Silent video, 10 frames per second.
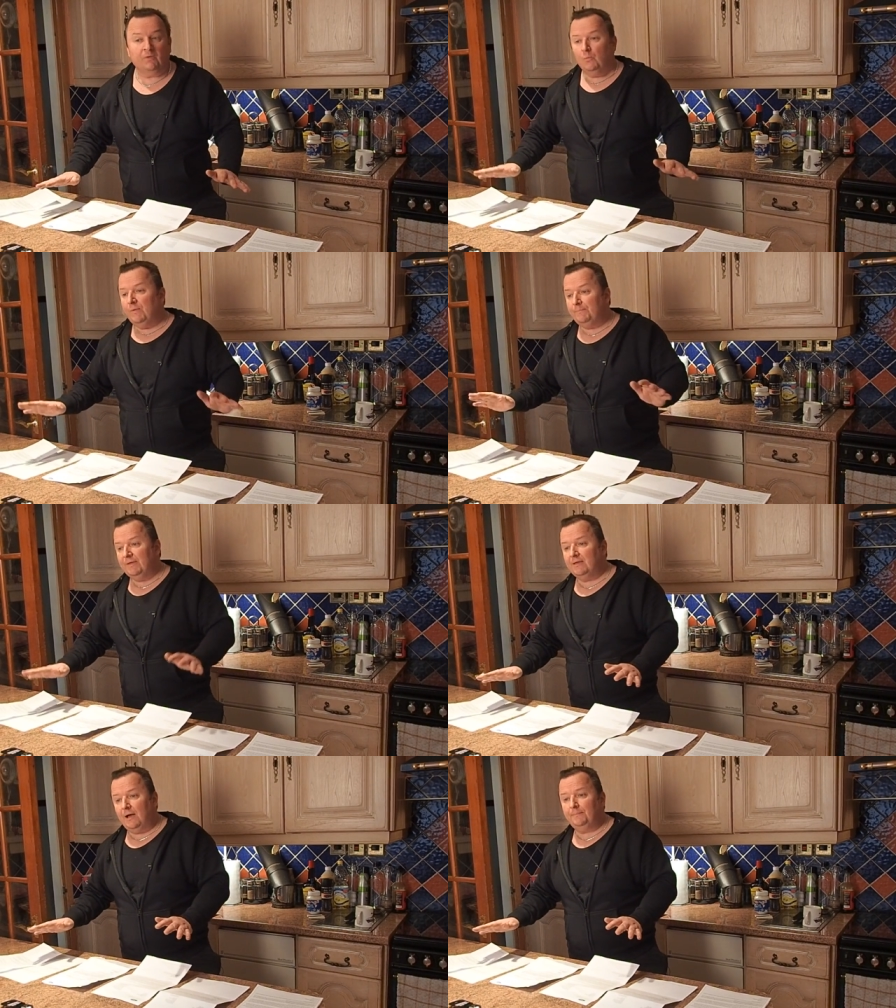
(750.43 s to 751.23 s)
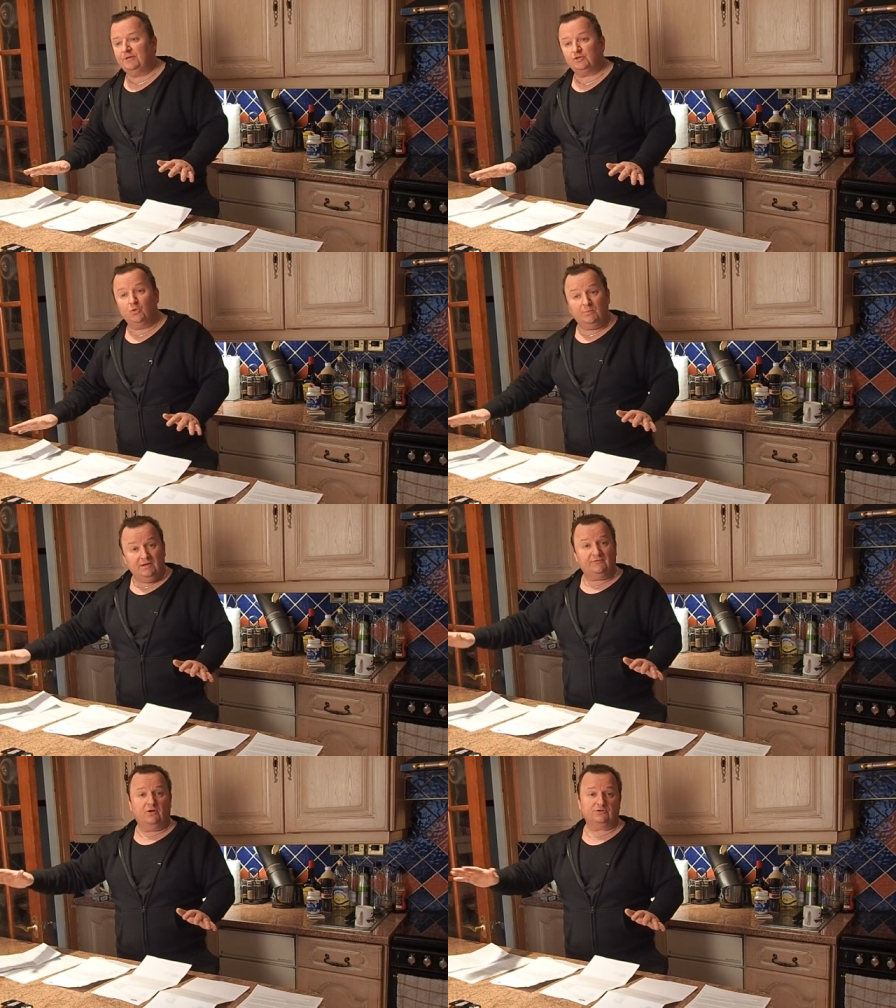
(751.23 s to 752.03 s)
When big companies normally
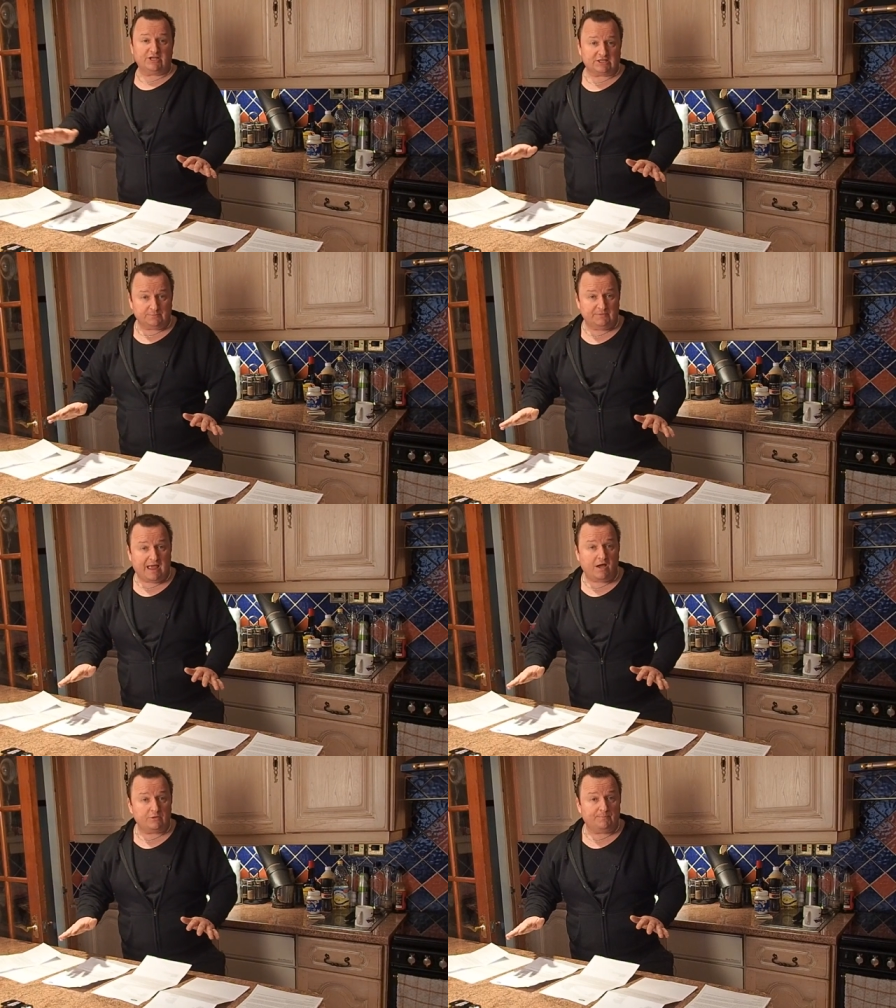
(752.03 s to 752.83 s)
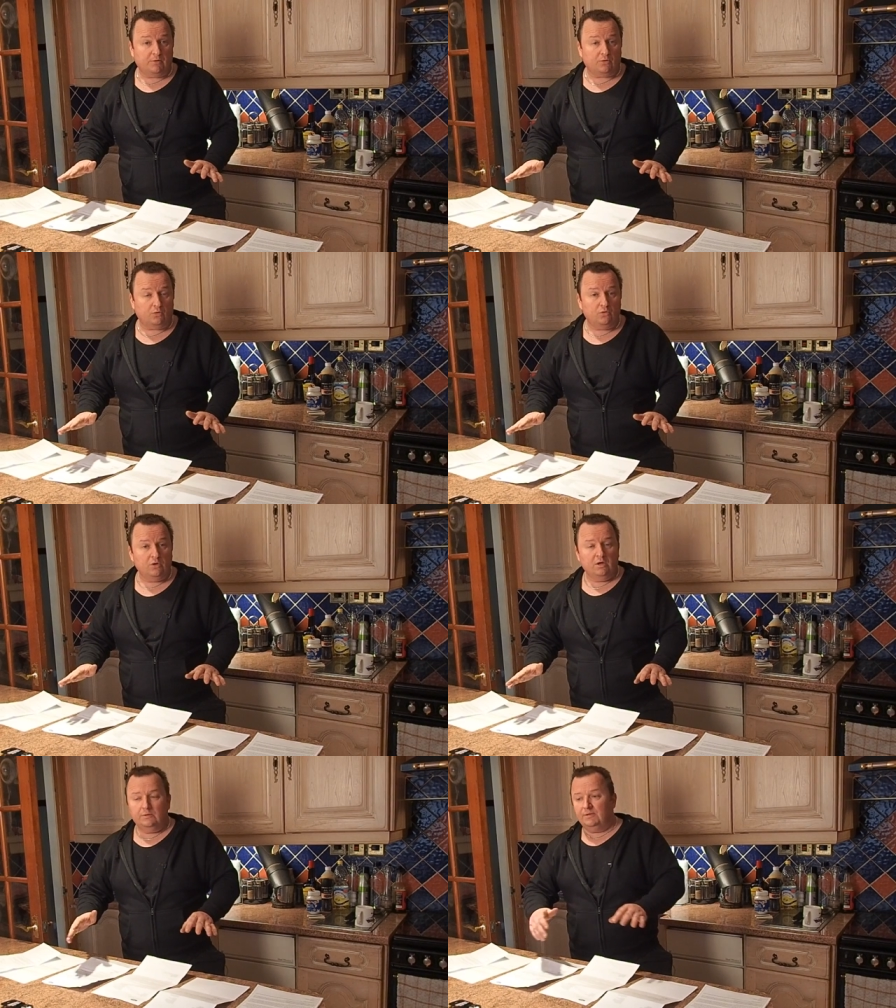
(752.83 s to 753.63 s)
have contacted me out of the blue,
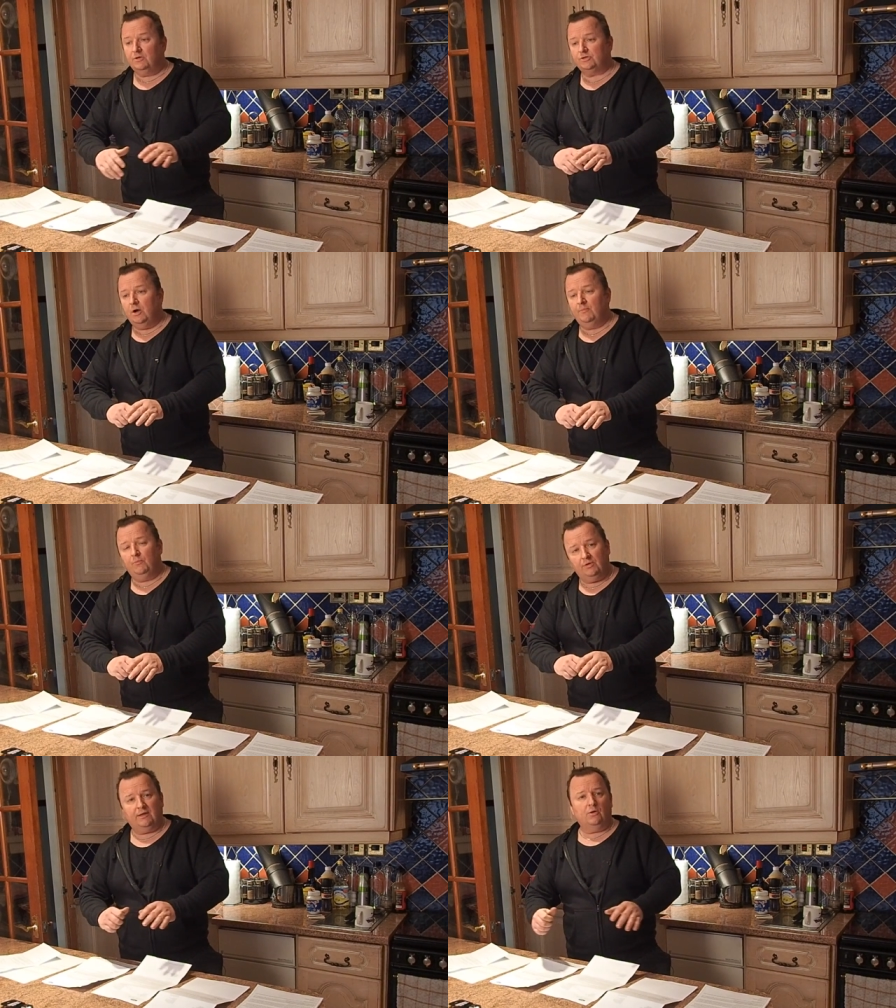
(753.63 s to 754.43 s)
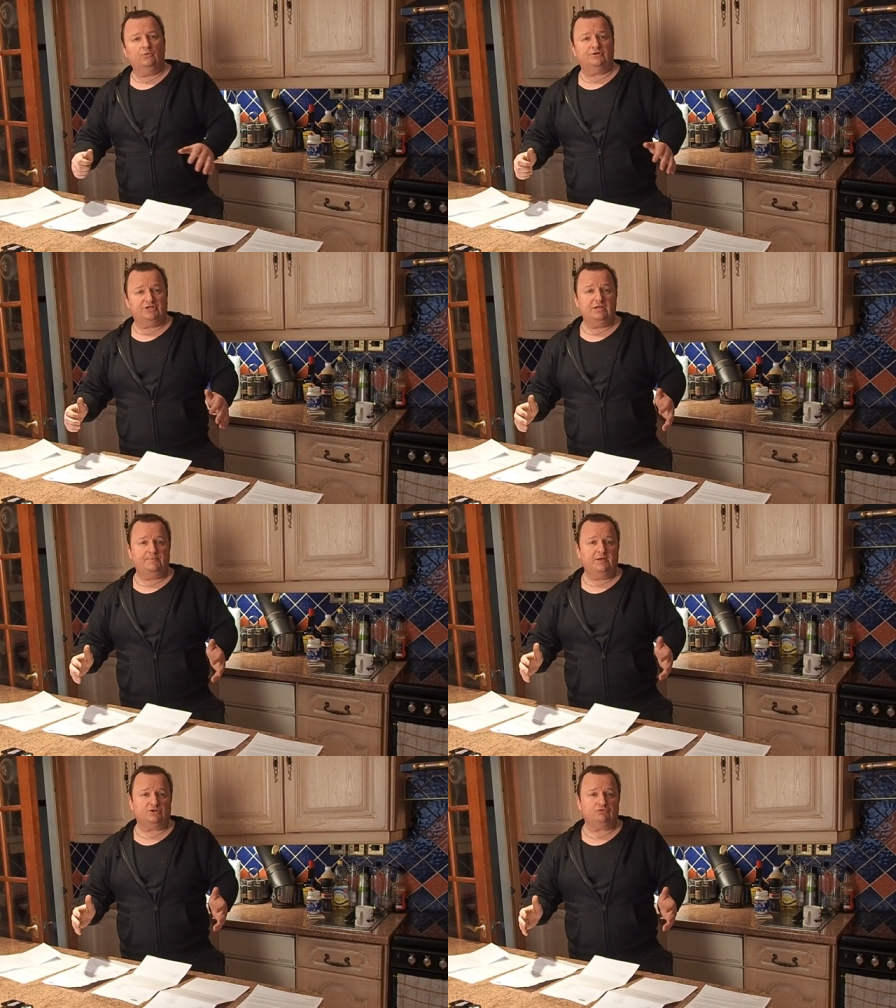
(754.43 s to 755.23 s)
because I'm on what they call the
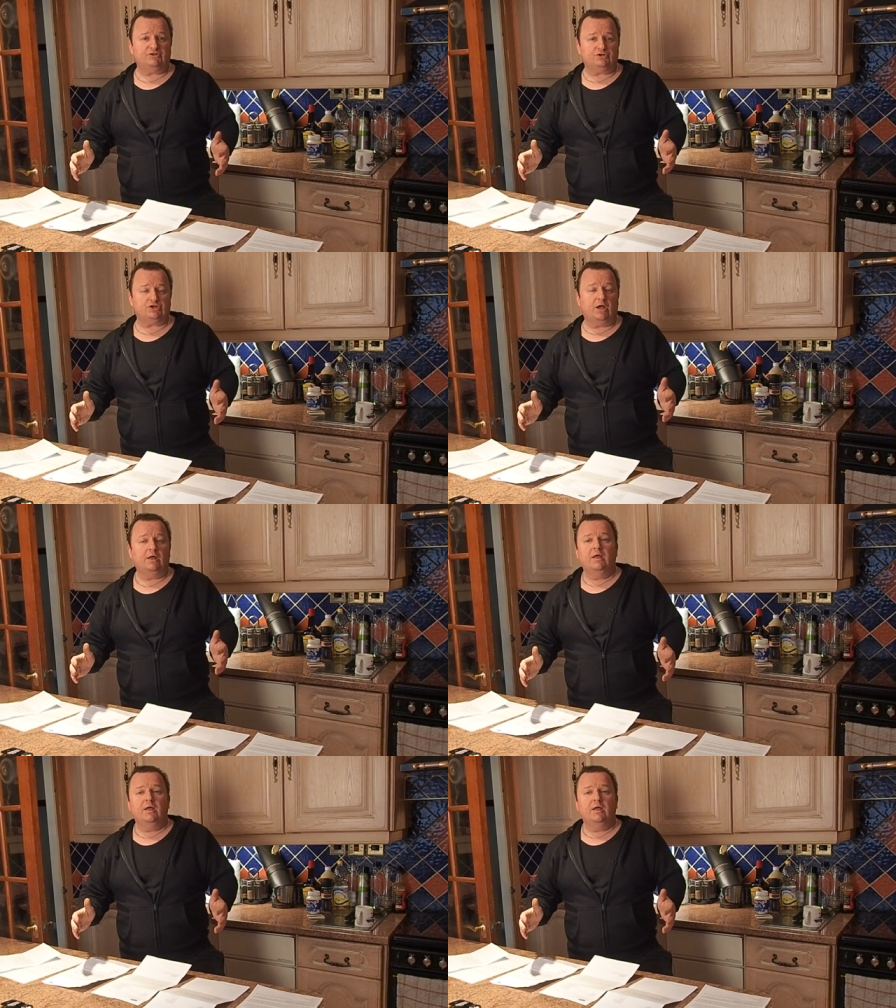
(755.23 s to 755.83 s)
TPS register